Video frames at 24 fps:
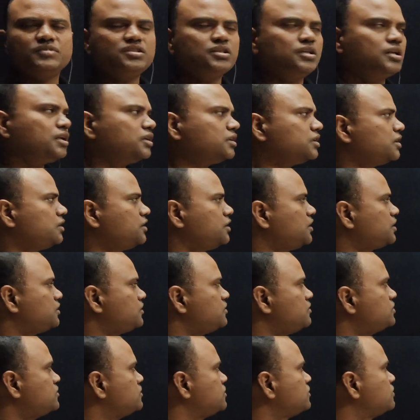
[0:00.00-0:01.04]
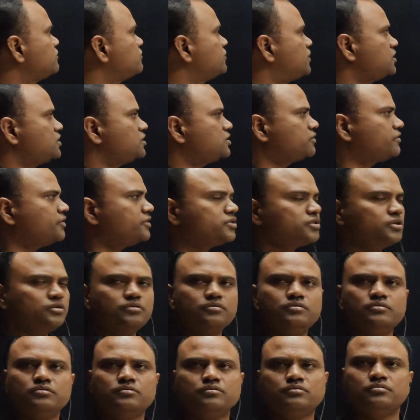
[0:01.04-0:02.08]
Shall I clear this first
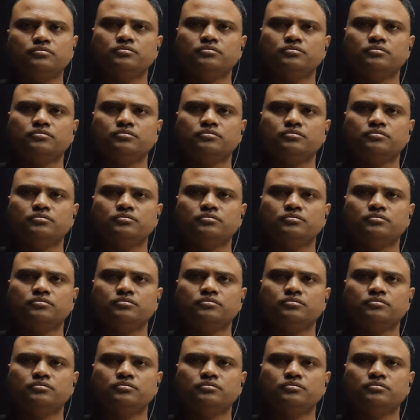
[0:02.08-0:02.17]
question?